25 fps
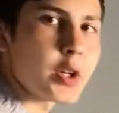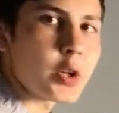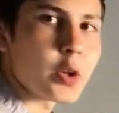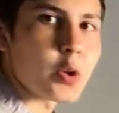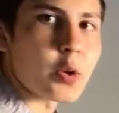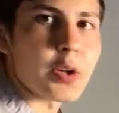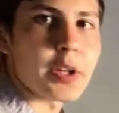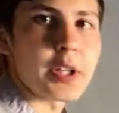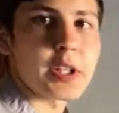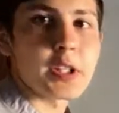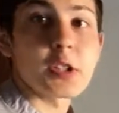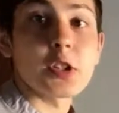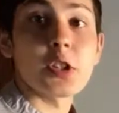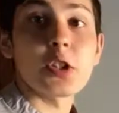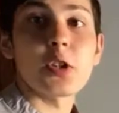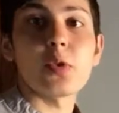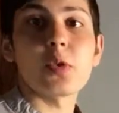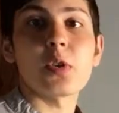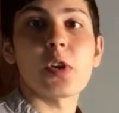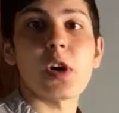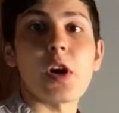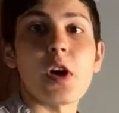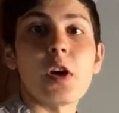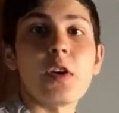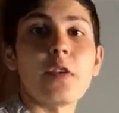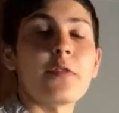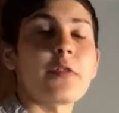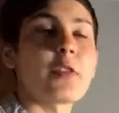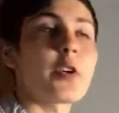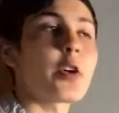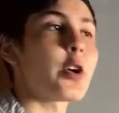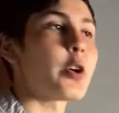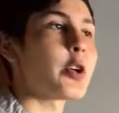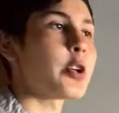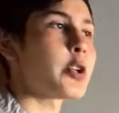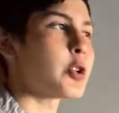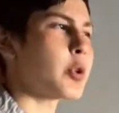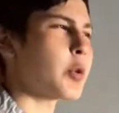going to
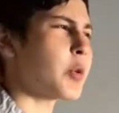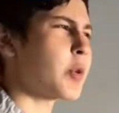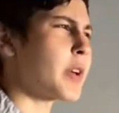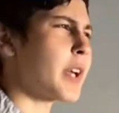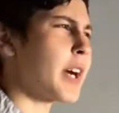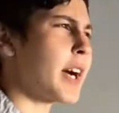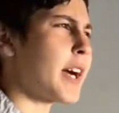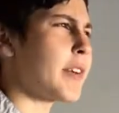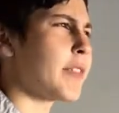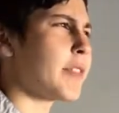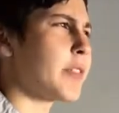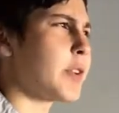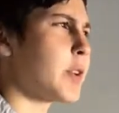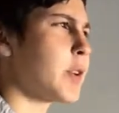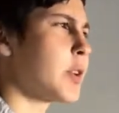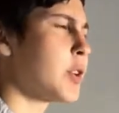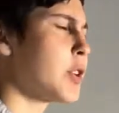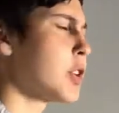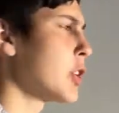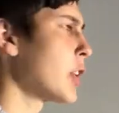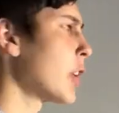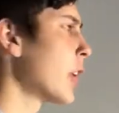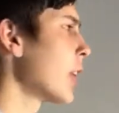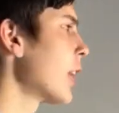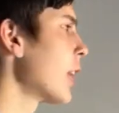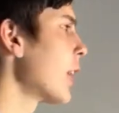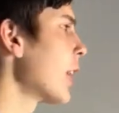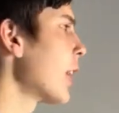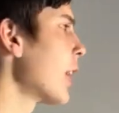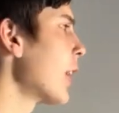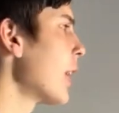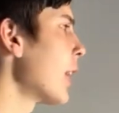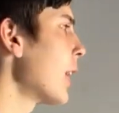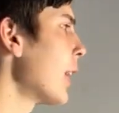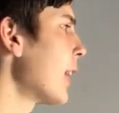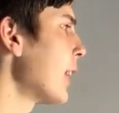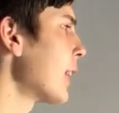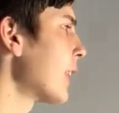converge or diverge?
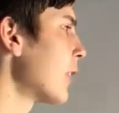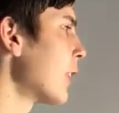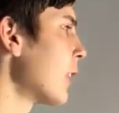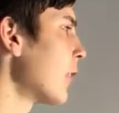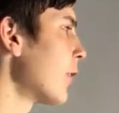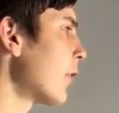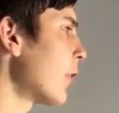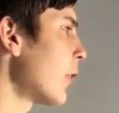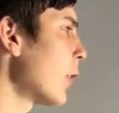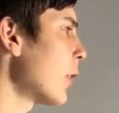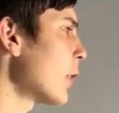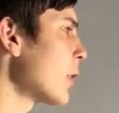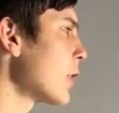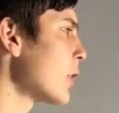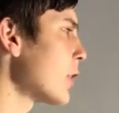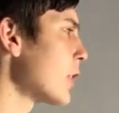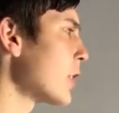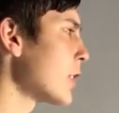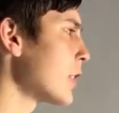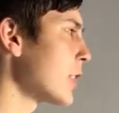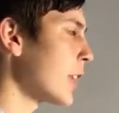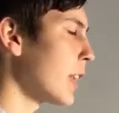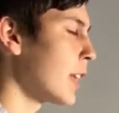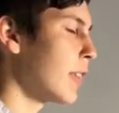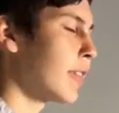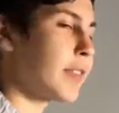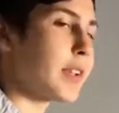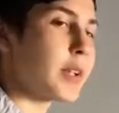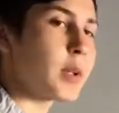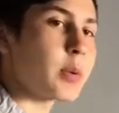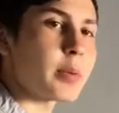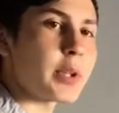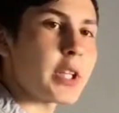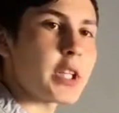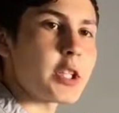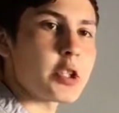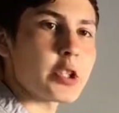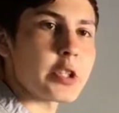It converges if it
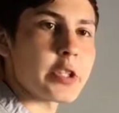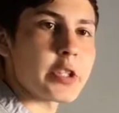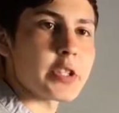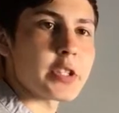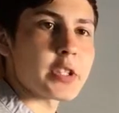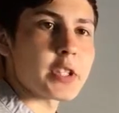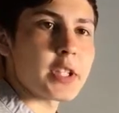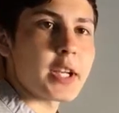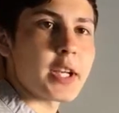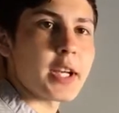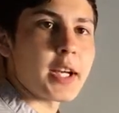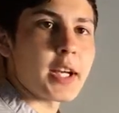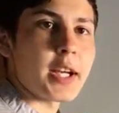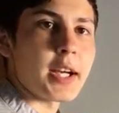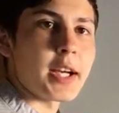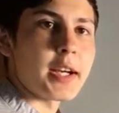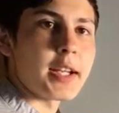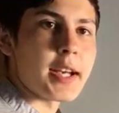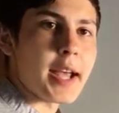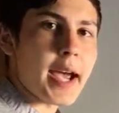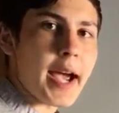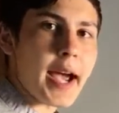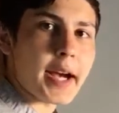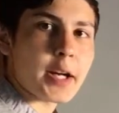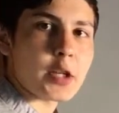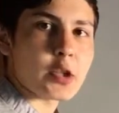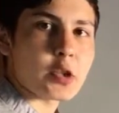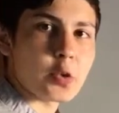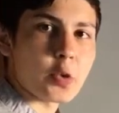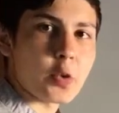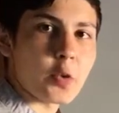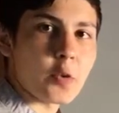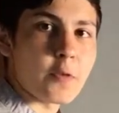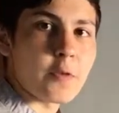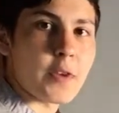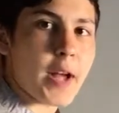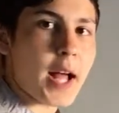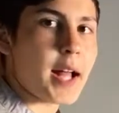reaches an
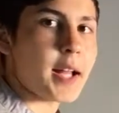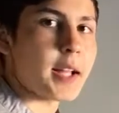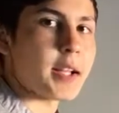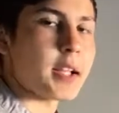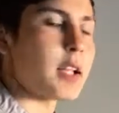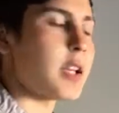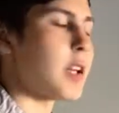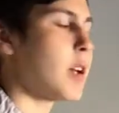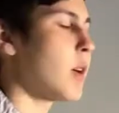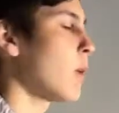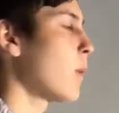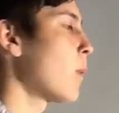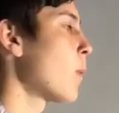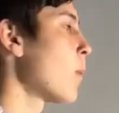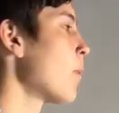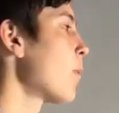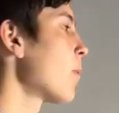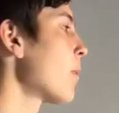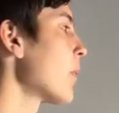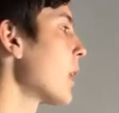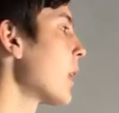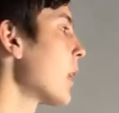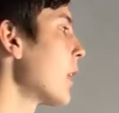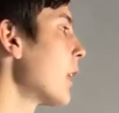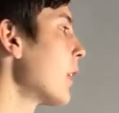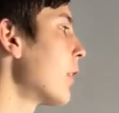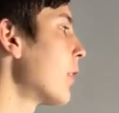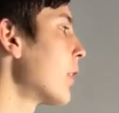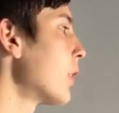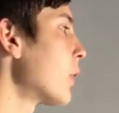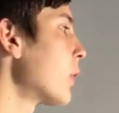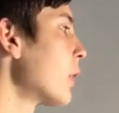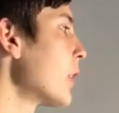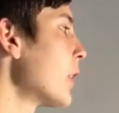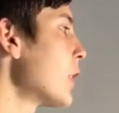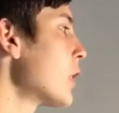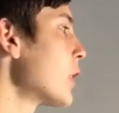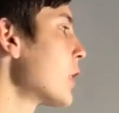actual value. If
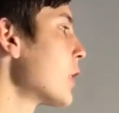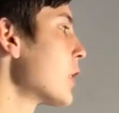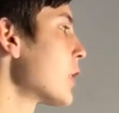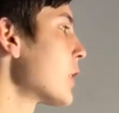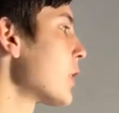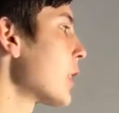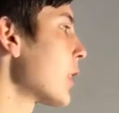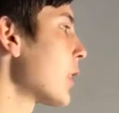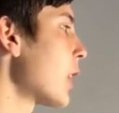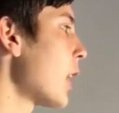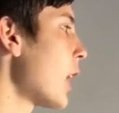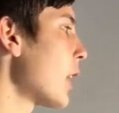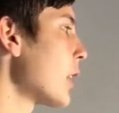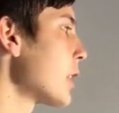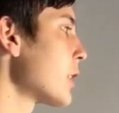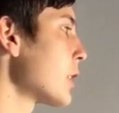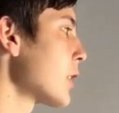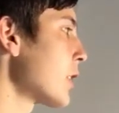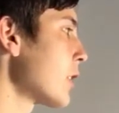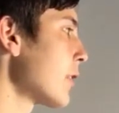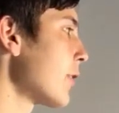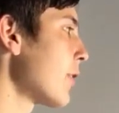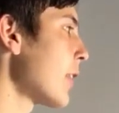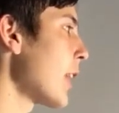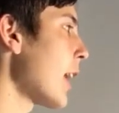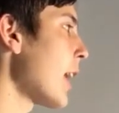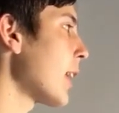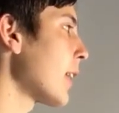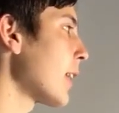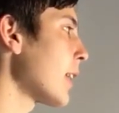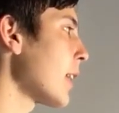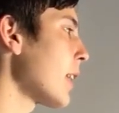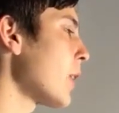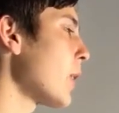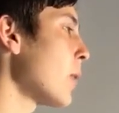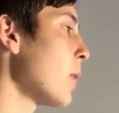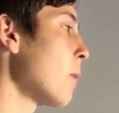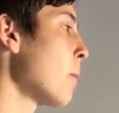it reaches a constant
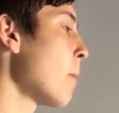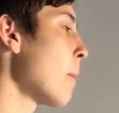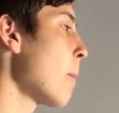value